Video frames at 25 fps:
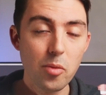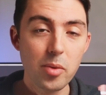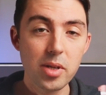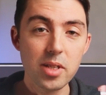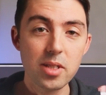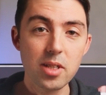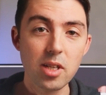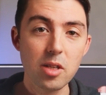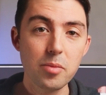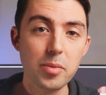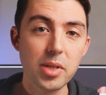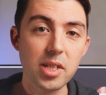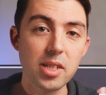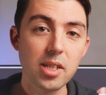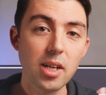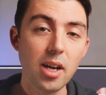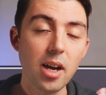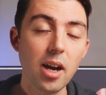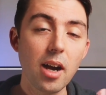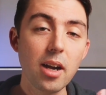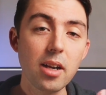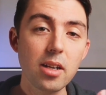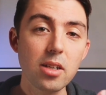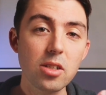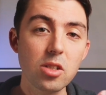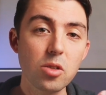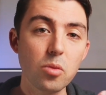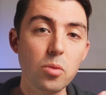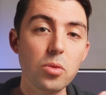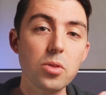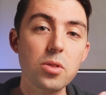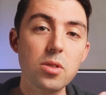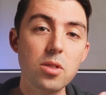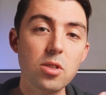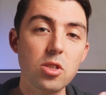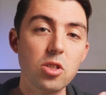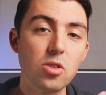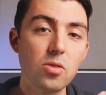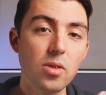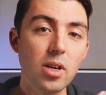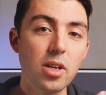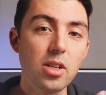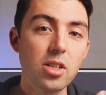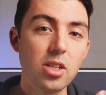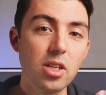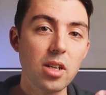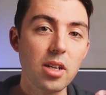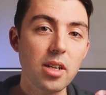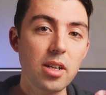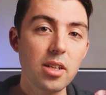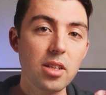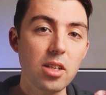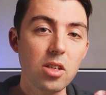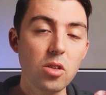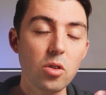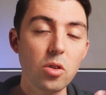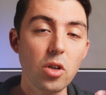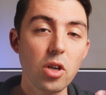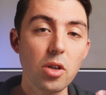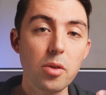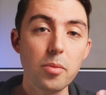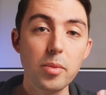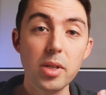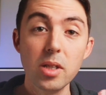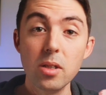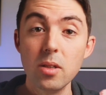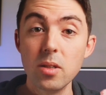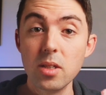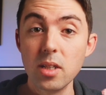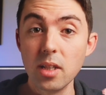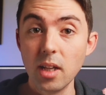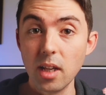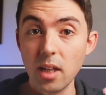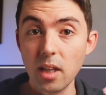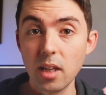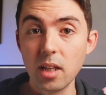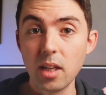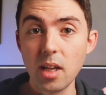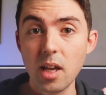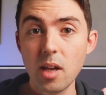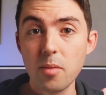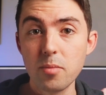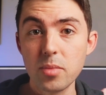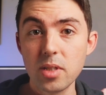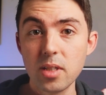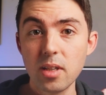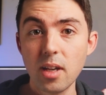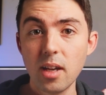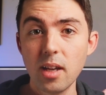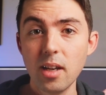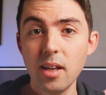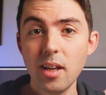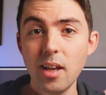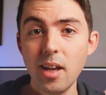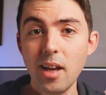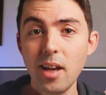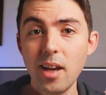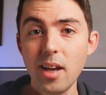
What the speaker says: but is going to be targeted towards the structure that you're going to be using in the GAMSAT.